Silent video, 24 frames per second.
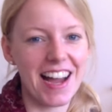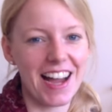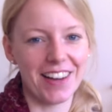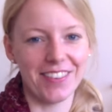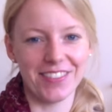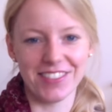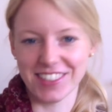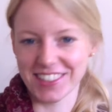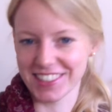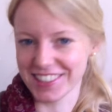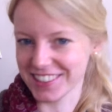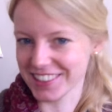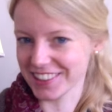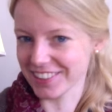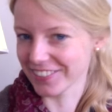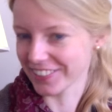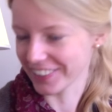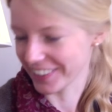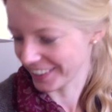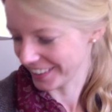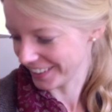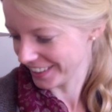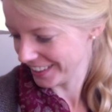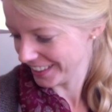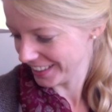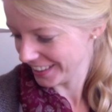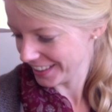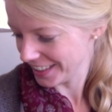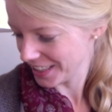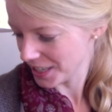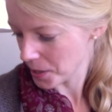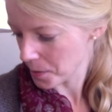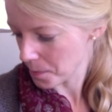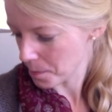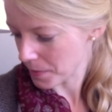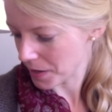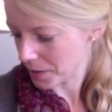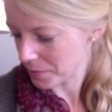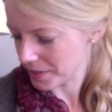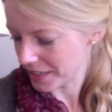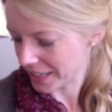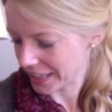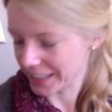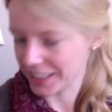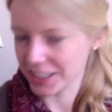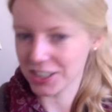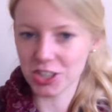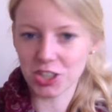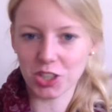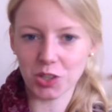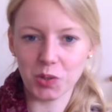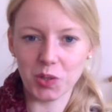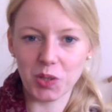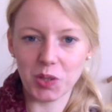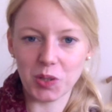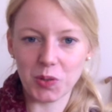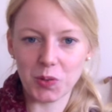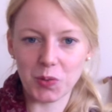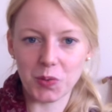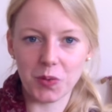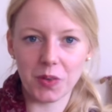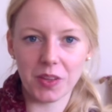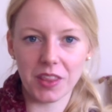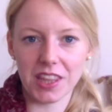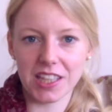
I'm just looking. Maybe I can show you